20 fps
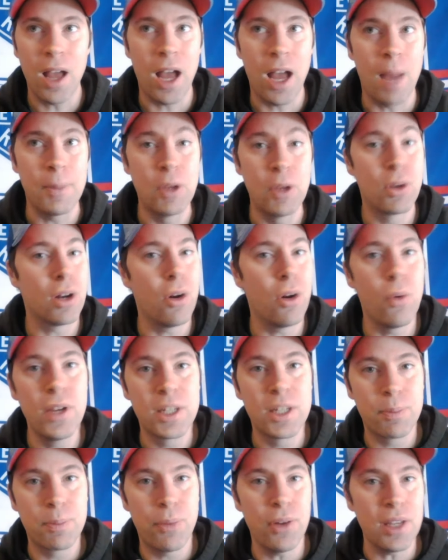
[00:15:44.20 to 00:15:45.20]
You could always
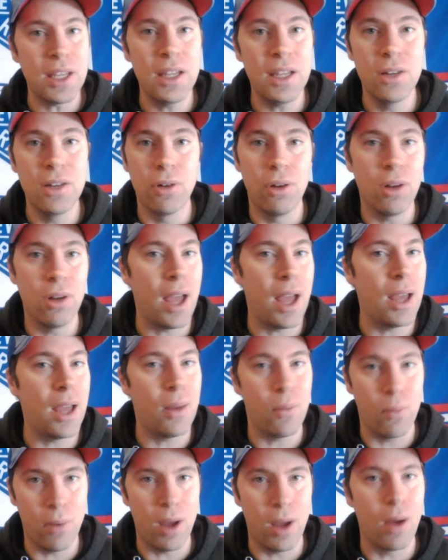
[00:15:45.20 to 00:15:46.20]
put Hedl at
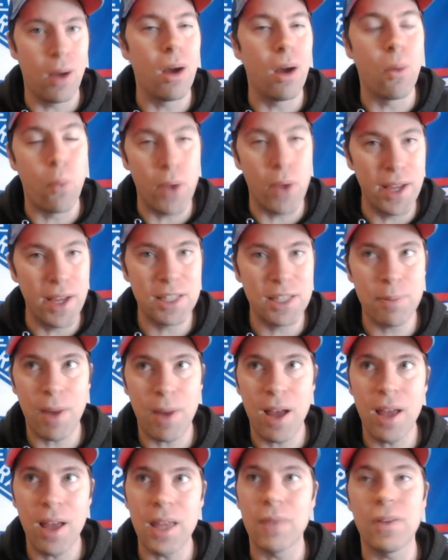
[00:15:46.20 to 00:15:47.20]
a wing
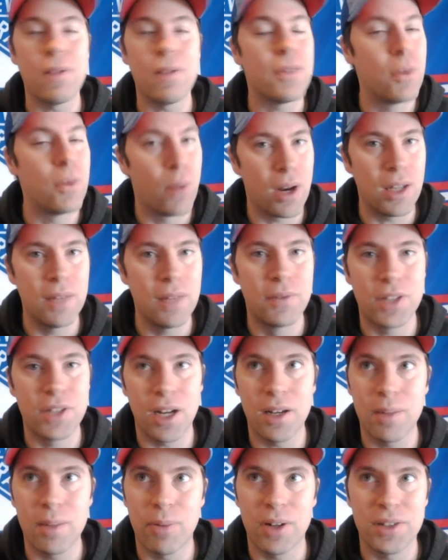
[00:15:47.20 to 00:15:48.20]
spot if you want to leave
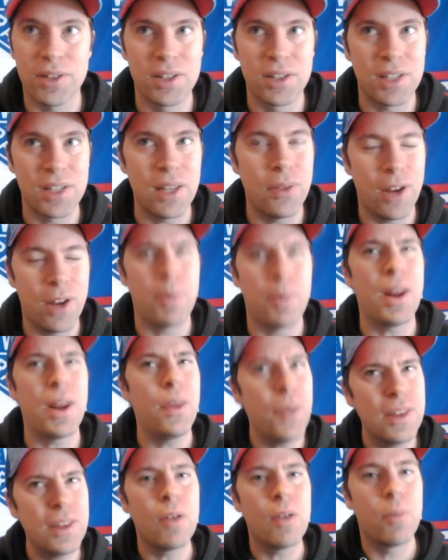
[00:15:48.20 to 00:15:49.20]
Jonny Brodzinski there. But I
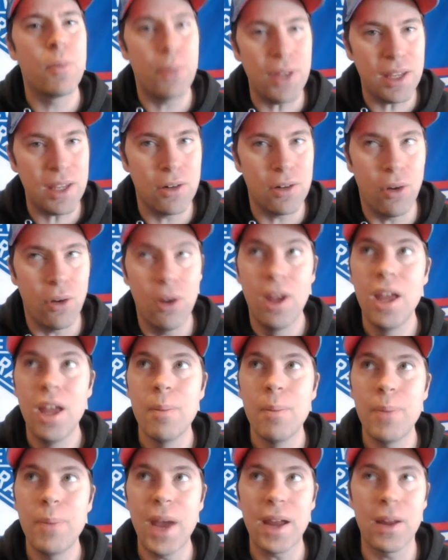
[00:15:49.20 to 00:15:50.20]
think they would put Hedl
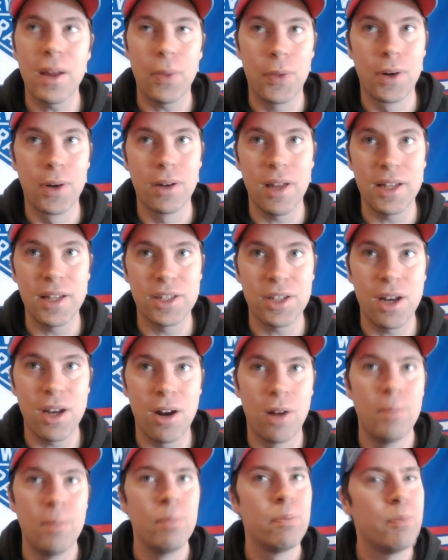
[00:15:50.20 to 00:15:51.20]
back at third line
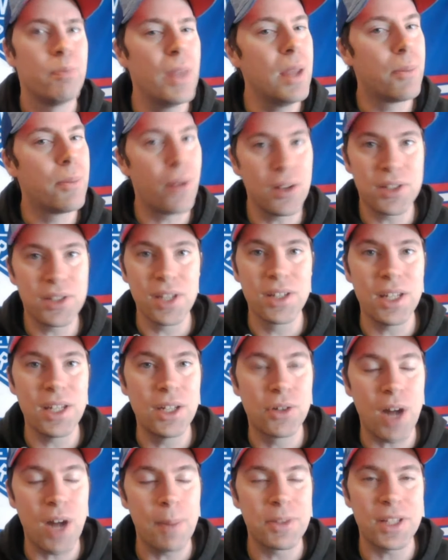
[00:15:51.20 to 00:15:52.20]
center. Maybe Brodzinski
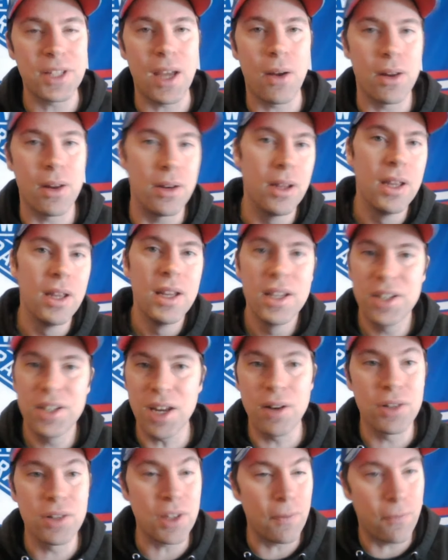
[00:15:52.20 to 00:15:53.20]
drops down and
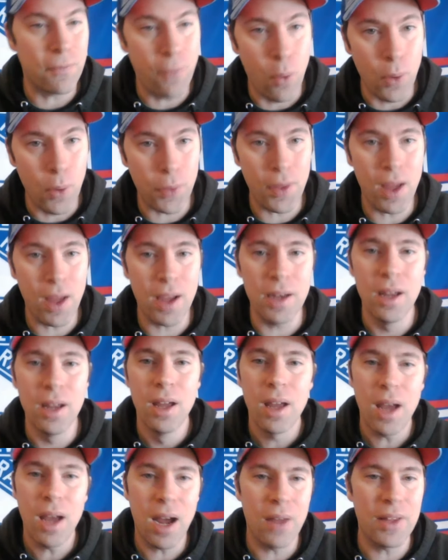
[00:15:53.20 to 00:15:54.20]
centers the fourth line.
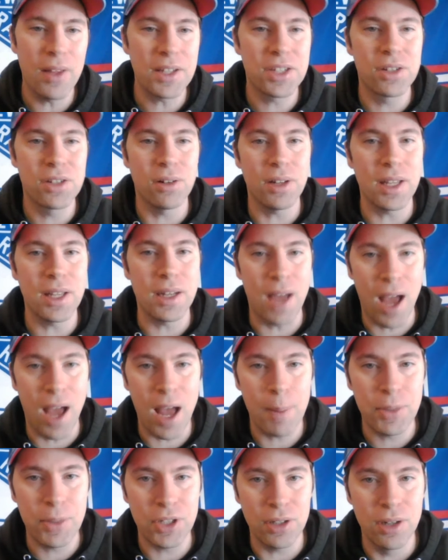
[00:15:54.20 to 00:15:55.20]
That's certainly an
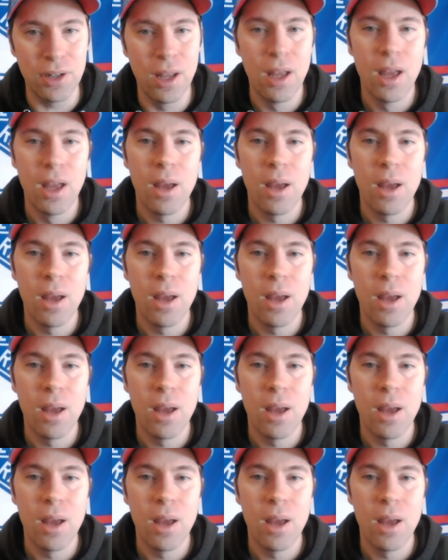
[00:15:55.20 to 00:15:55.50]
option.